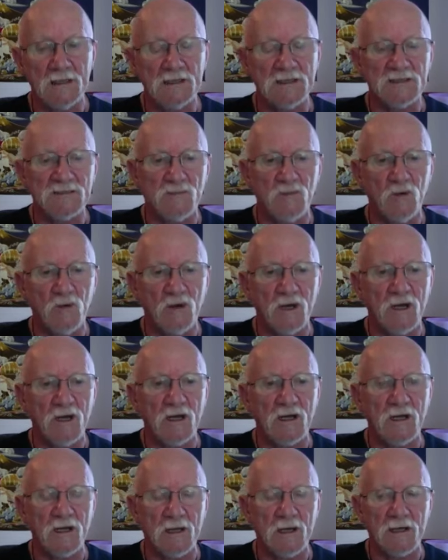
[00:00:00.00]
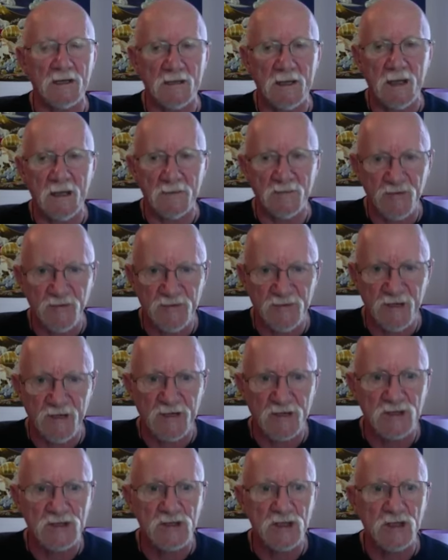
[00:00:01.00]
this morning as I
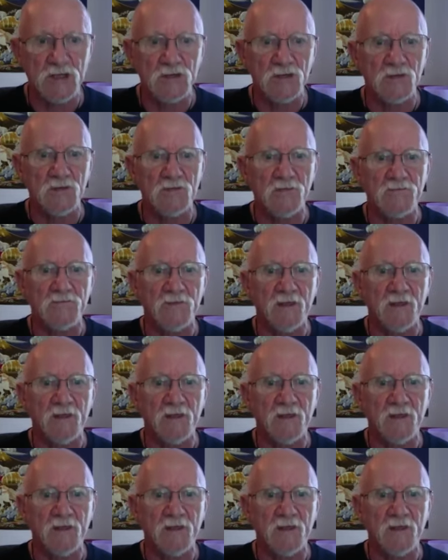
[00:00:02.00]
presented to you.